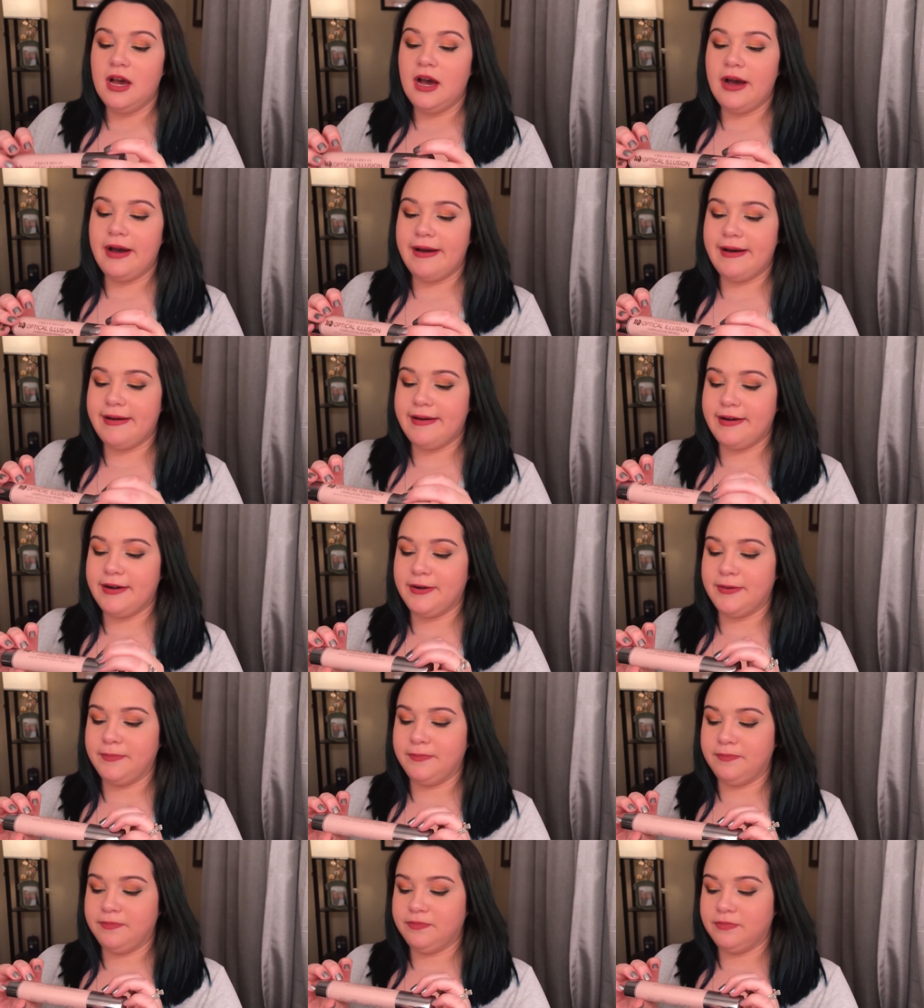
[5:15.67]

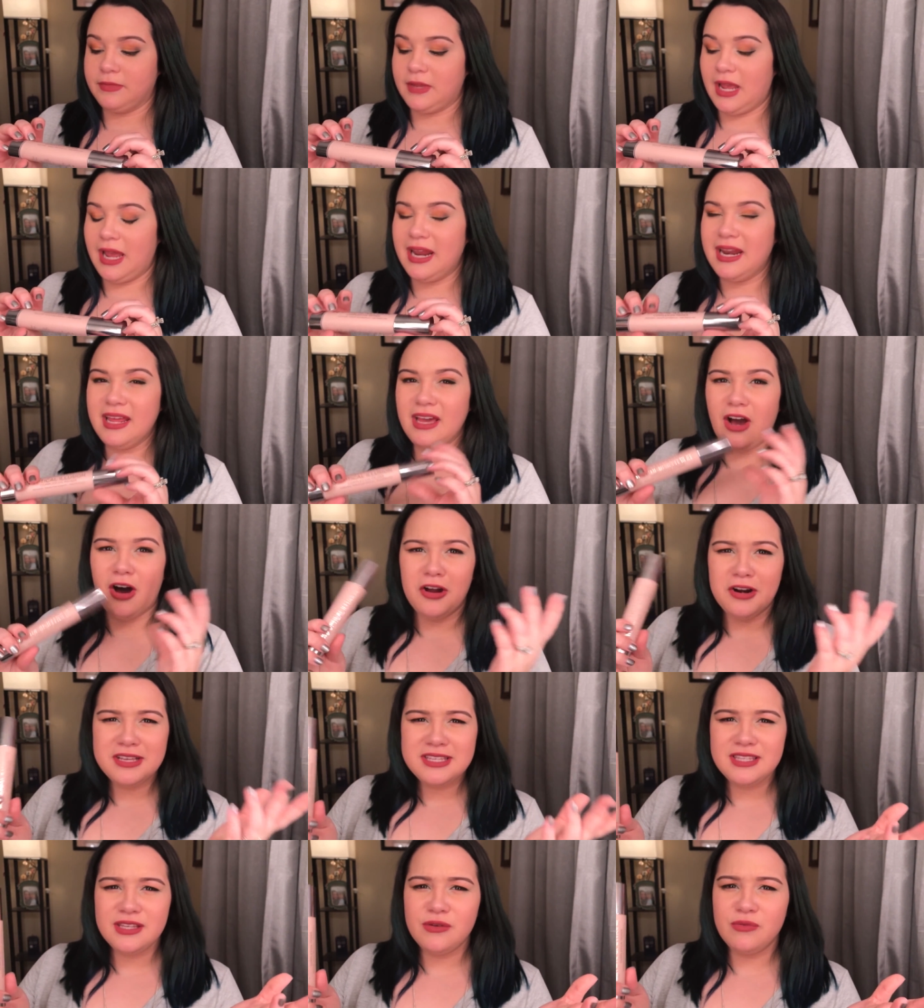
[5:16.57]
And it
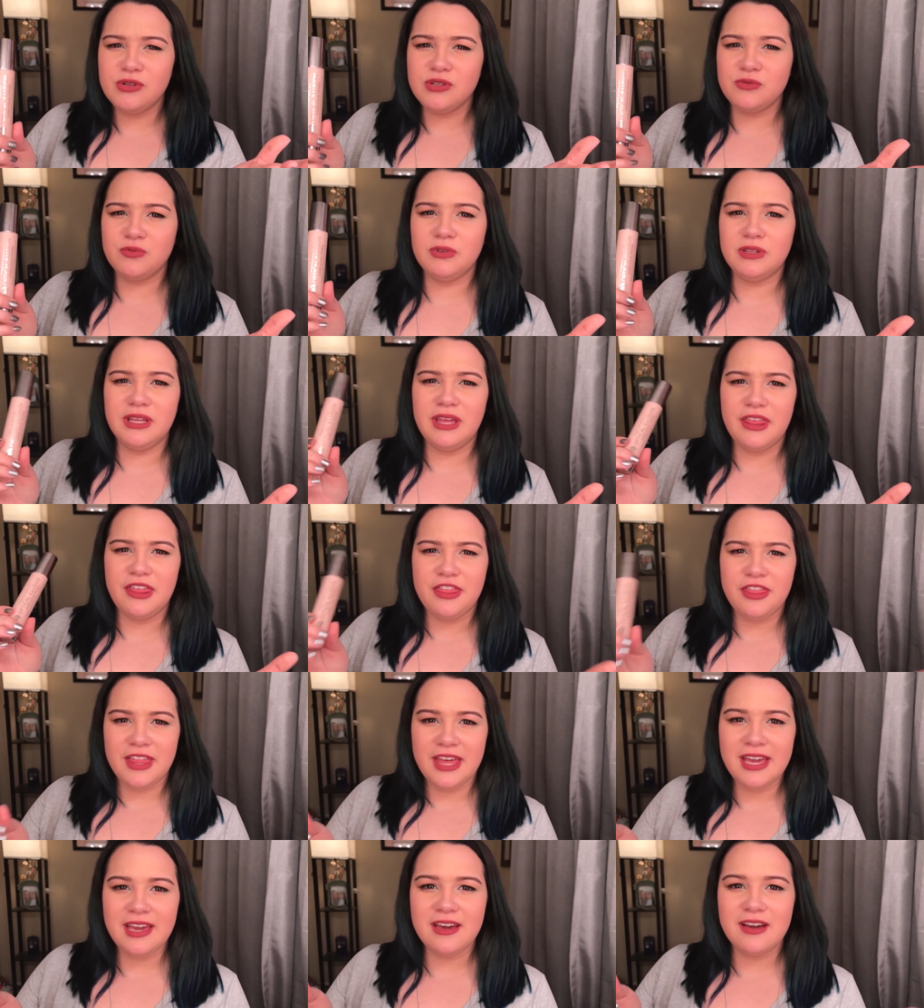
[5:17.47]
honestly was really
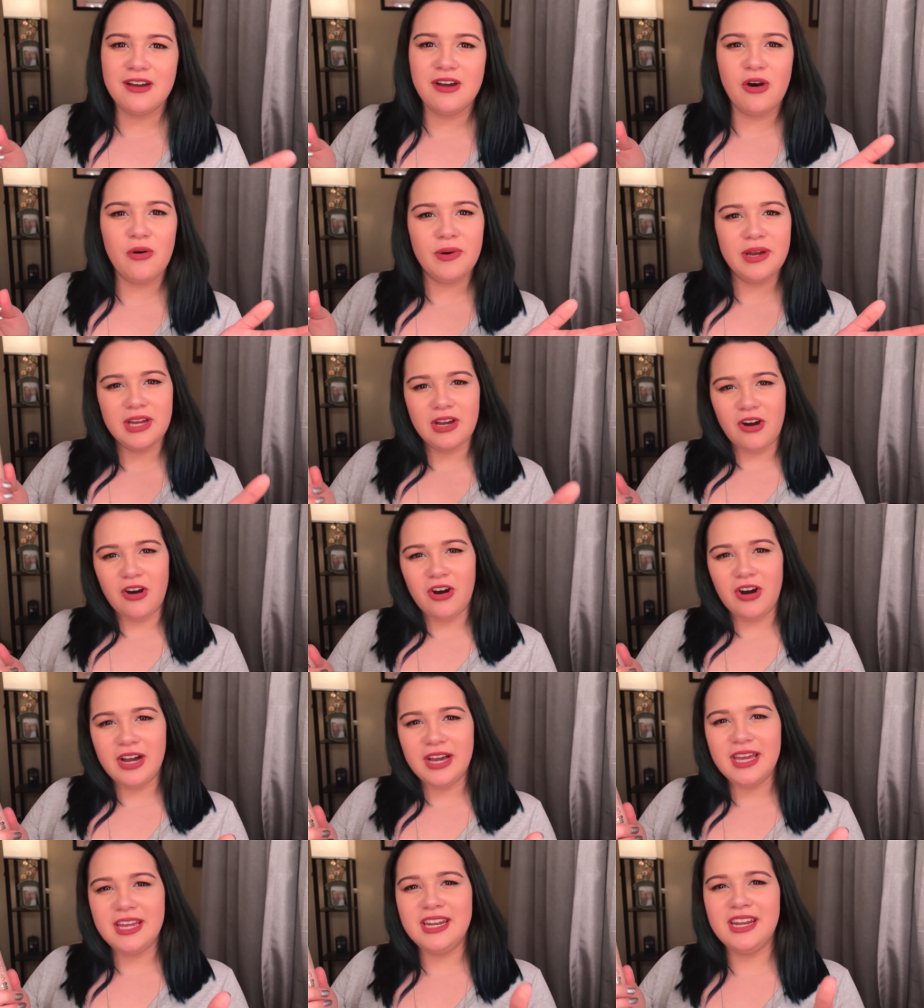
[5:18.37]
thick going
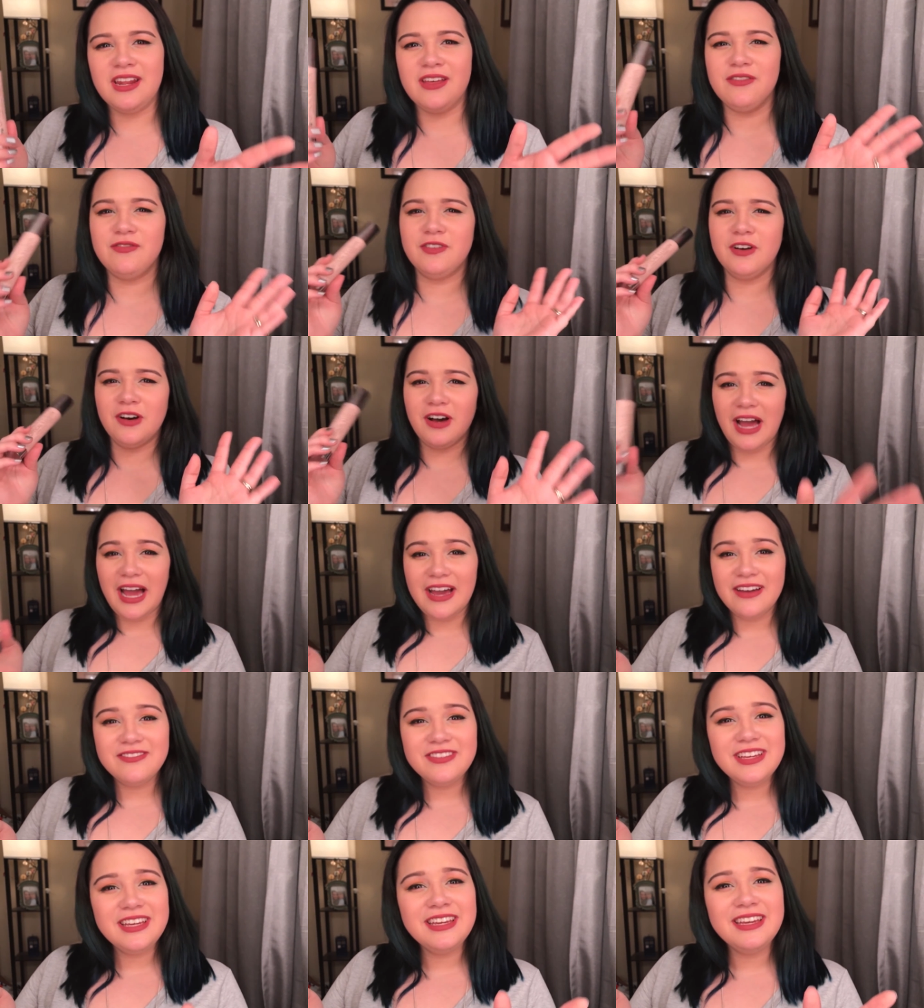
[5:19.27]
on, and it felt
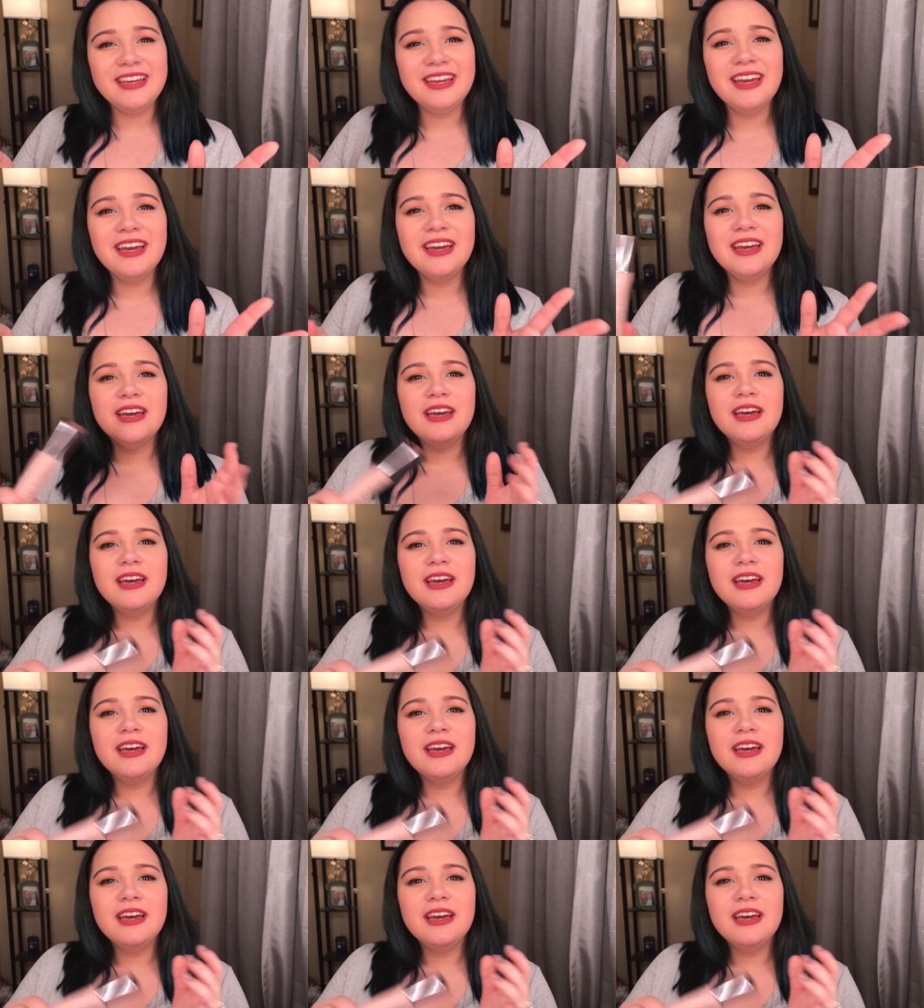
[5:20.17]
heavy